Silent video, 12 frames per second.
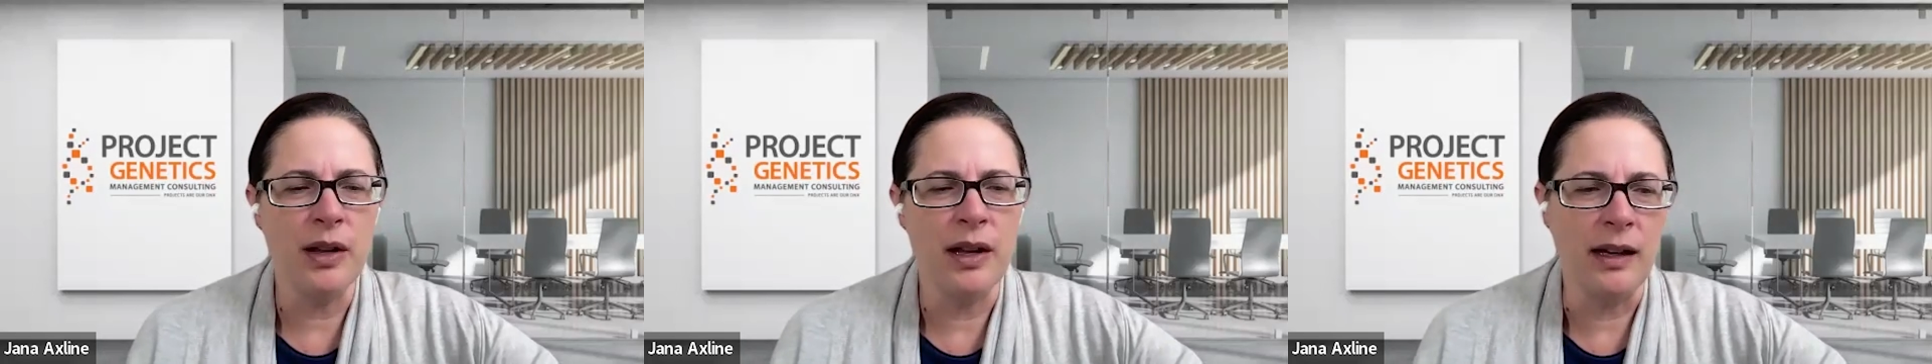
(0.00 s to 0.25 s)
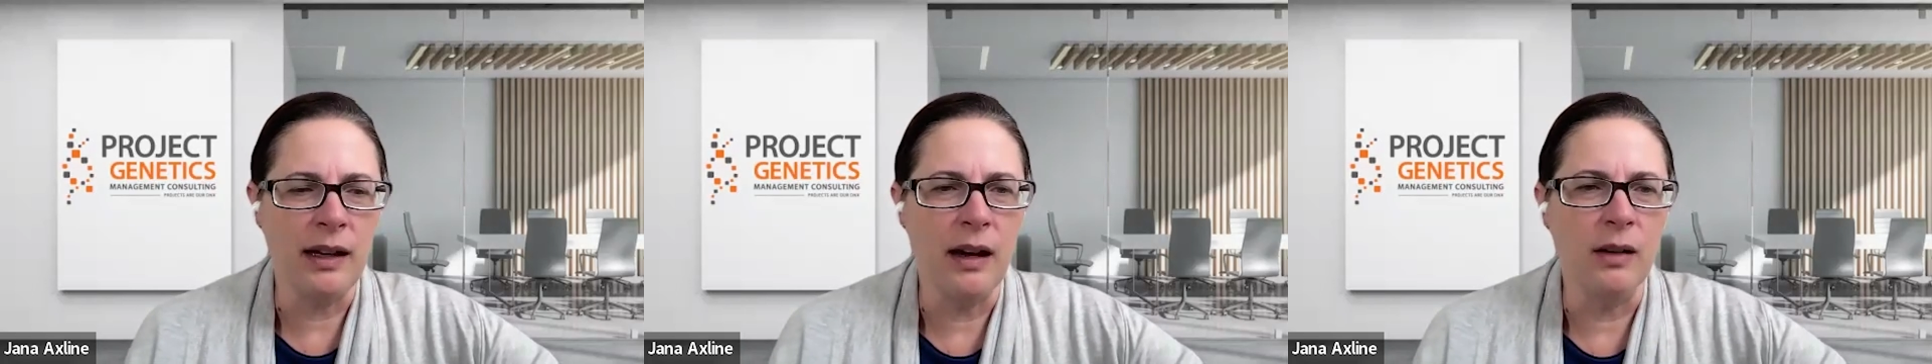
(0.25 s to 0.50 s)

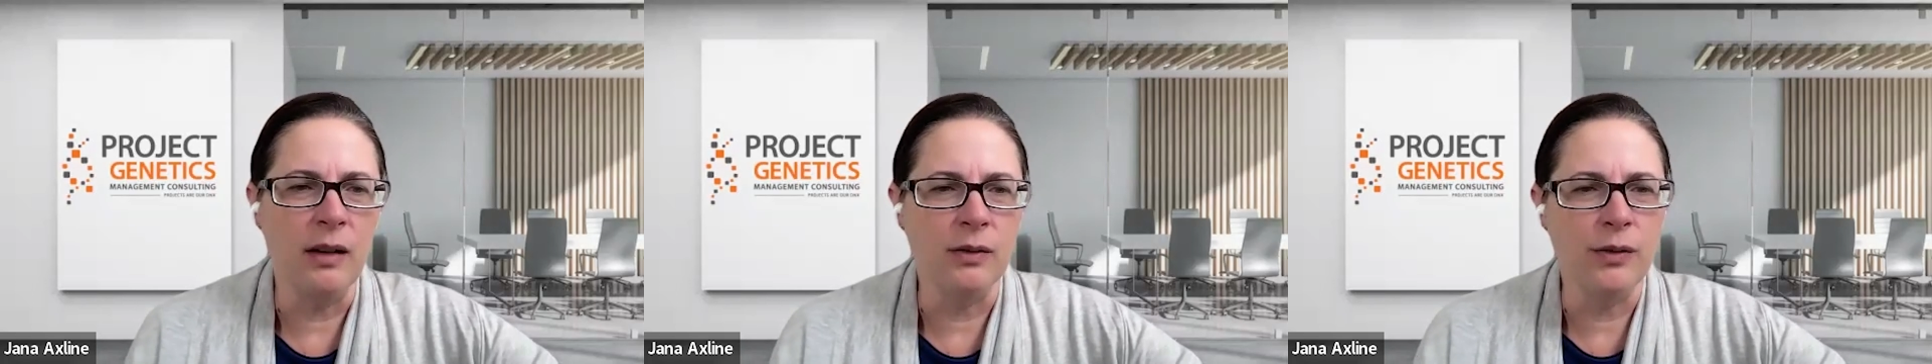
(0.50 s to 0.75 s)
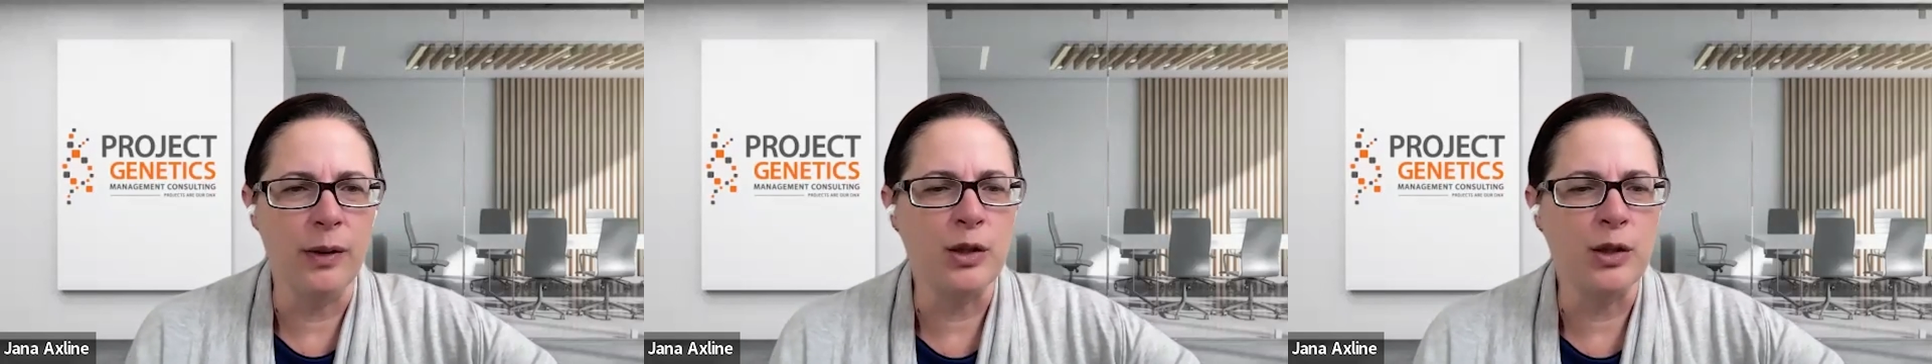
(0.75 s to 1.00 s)
playing out
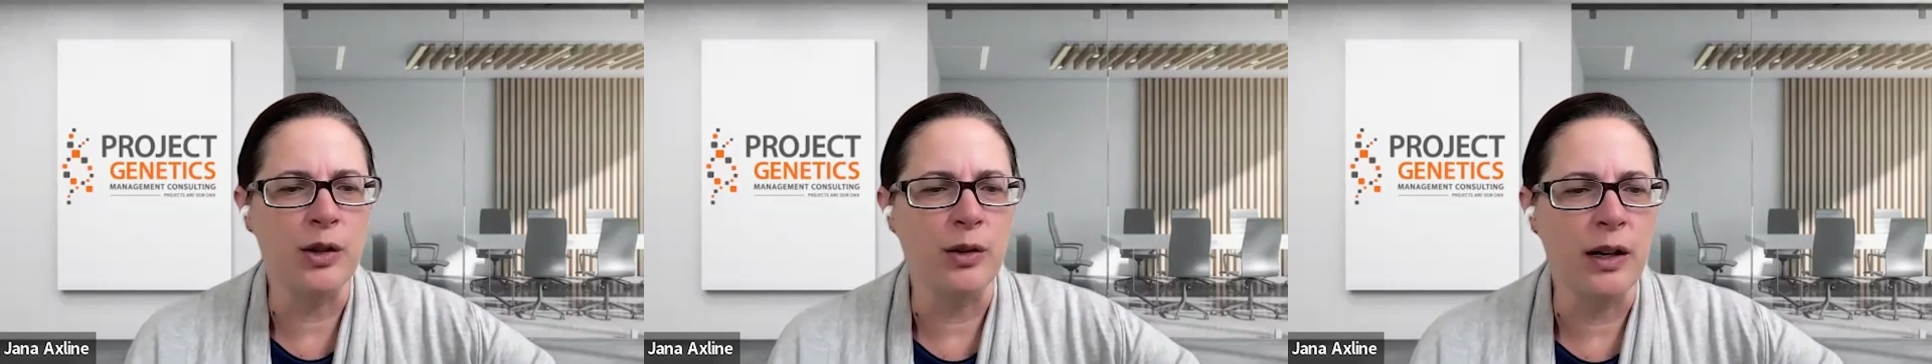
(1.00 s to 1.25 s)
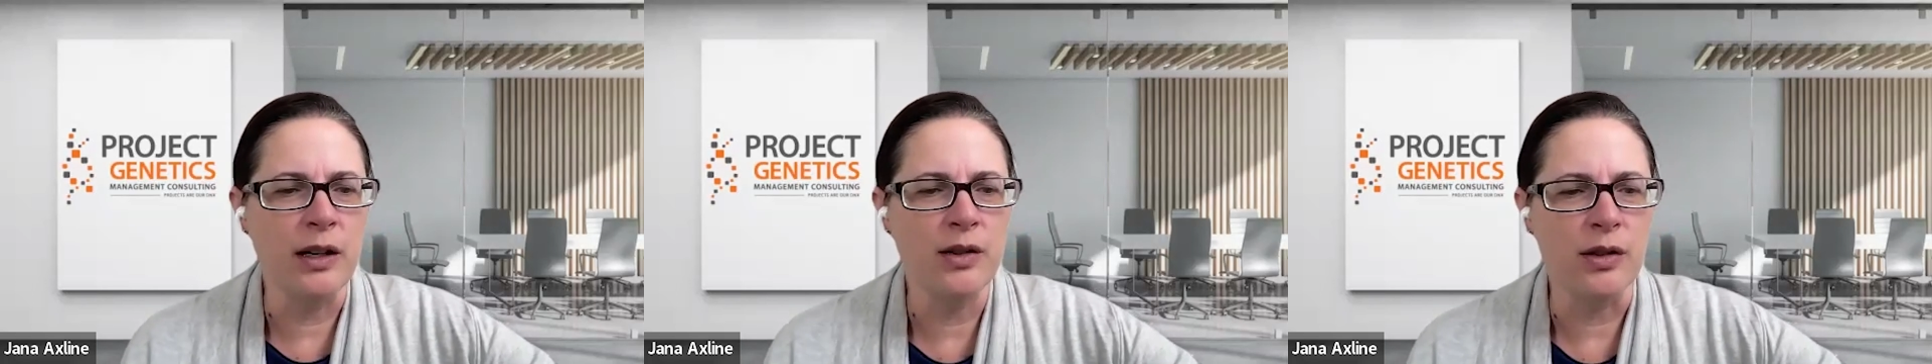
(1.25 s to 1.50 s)
from a
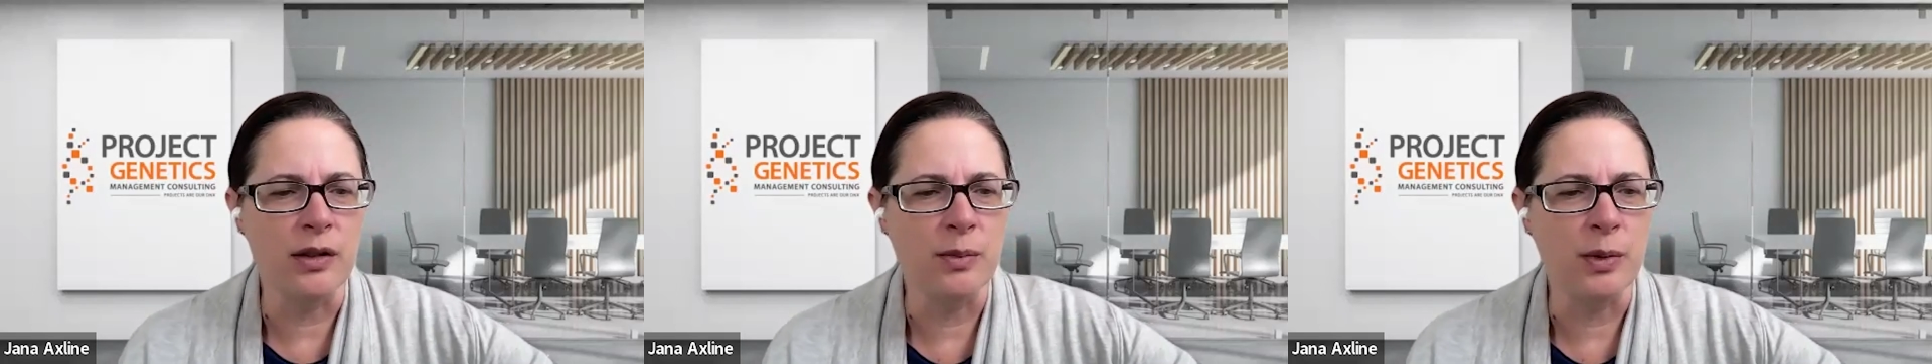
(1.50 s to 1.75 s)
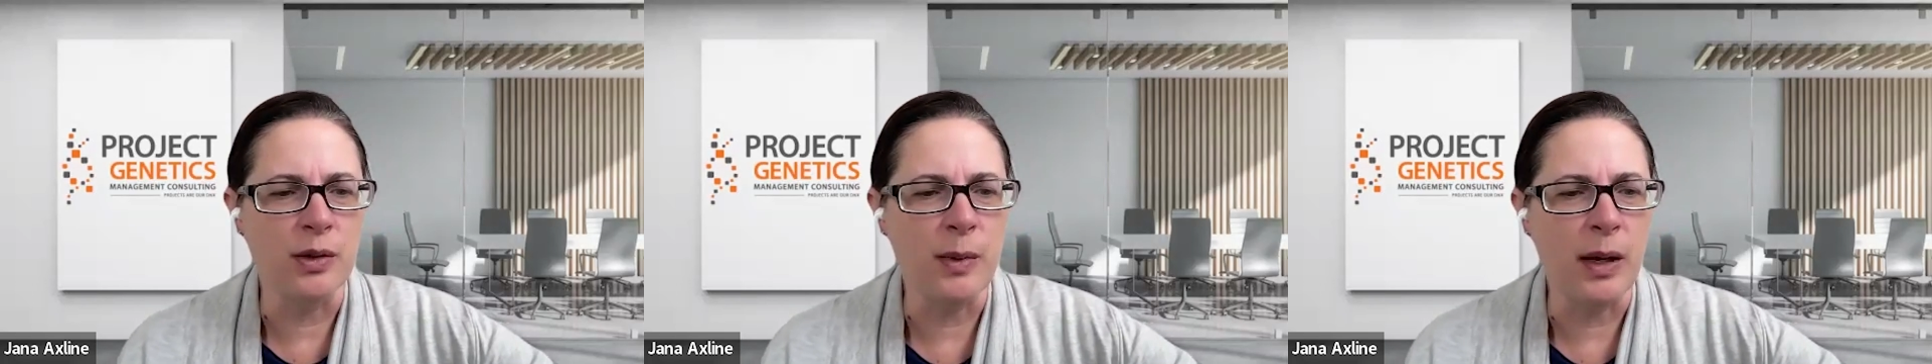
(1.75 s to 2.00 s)
generation's
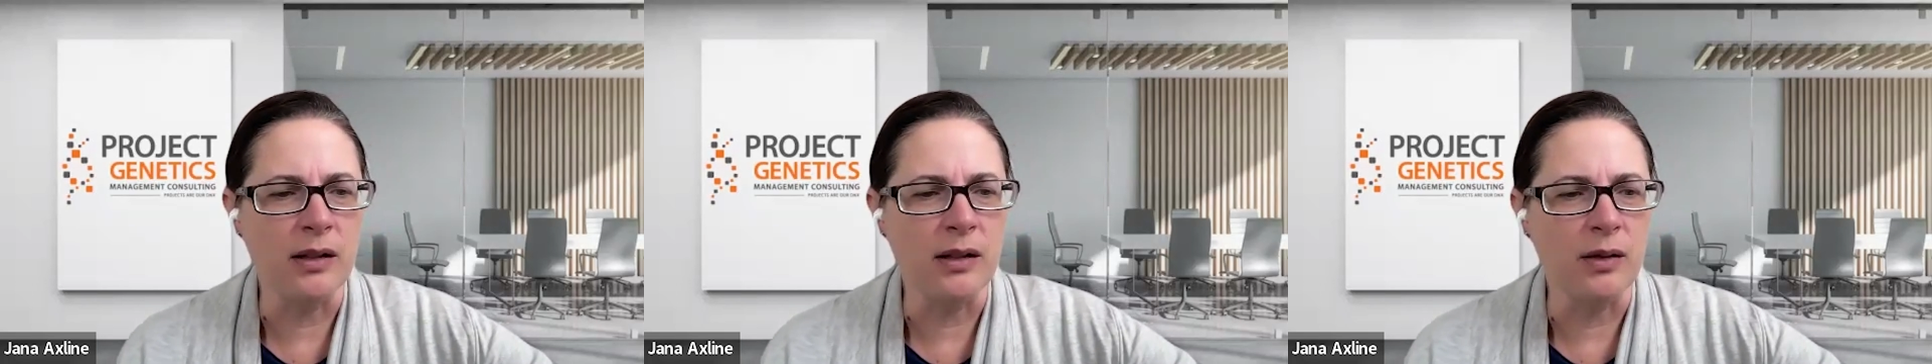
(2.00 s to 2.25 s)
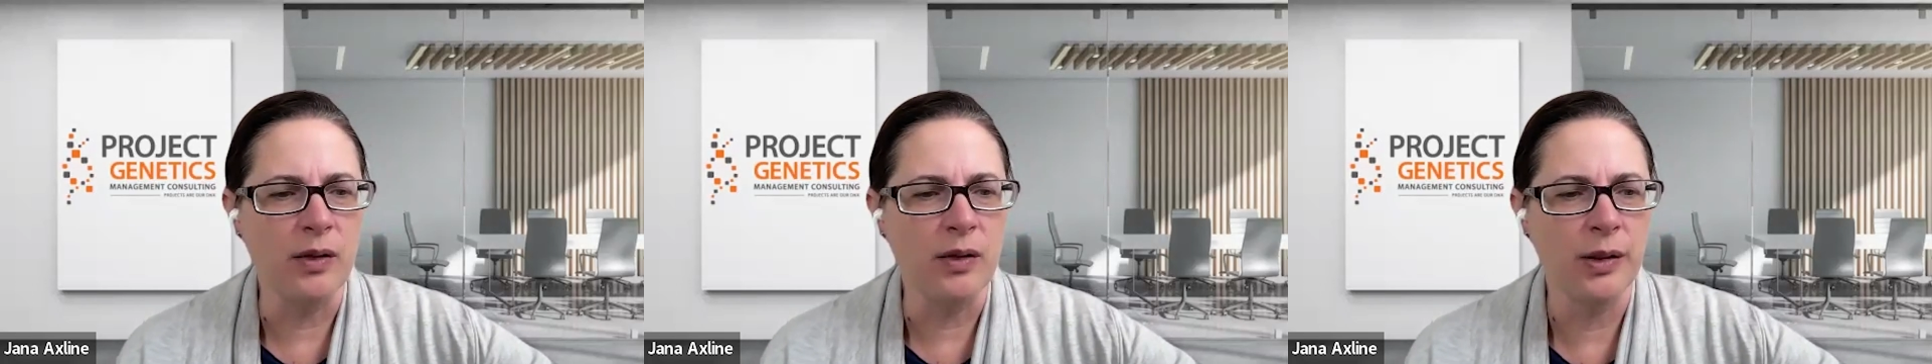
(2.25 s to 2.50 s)

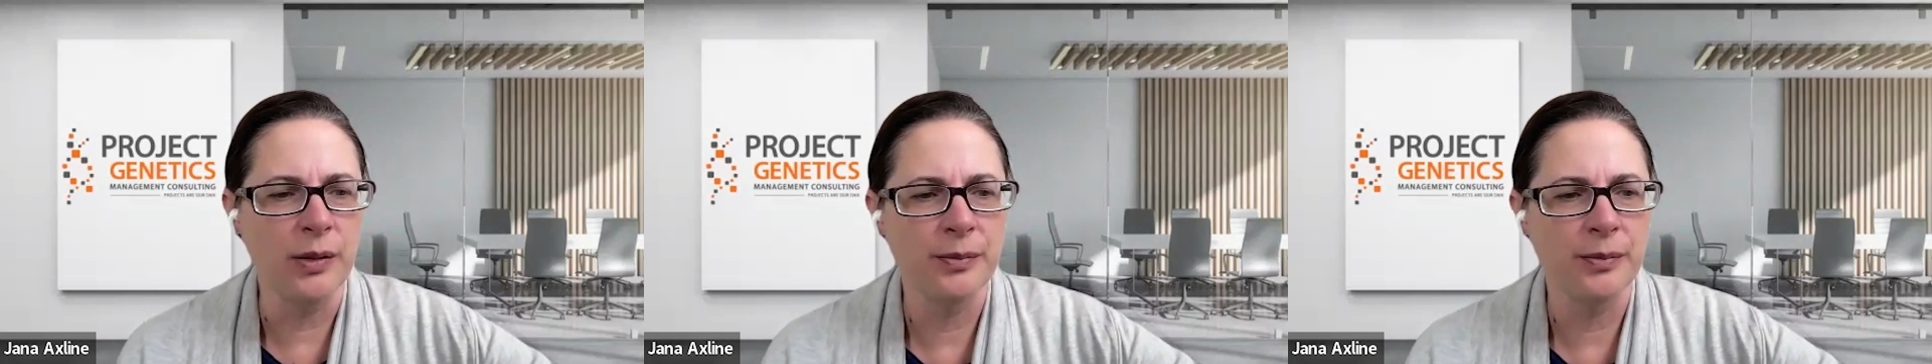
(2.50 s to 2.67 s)
perspective?